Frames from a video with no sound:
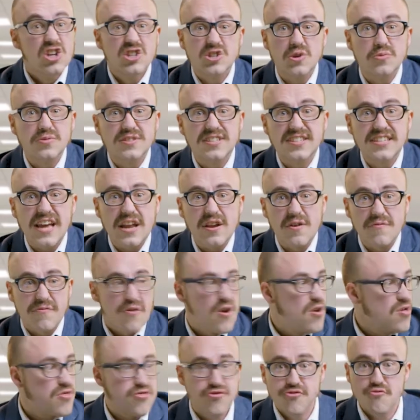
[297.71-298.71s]
so instead
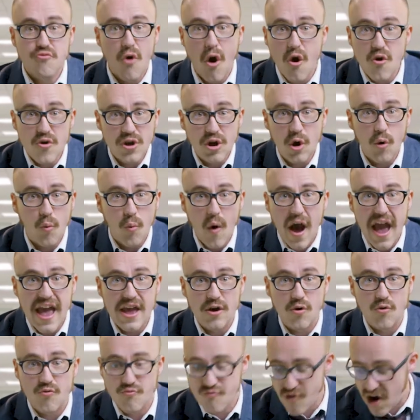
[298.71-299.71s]
of throwing
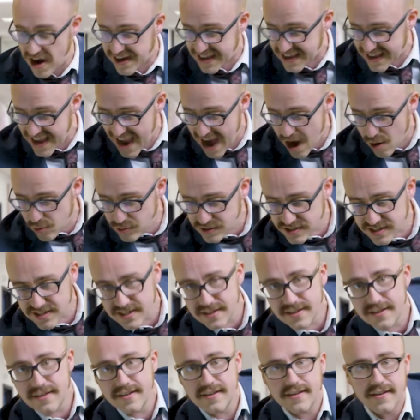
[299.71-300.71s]
away or running
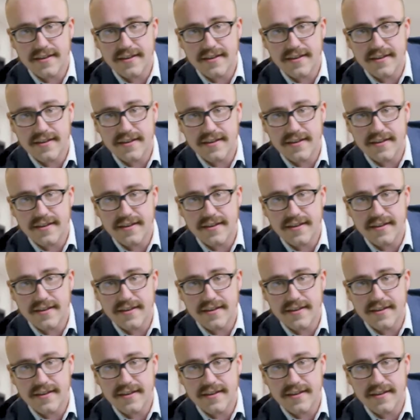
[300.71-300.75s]
out,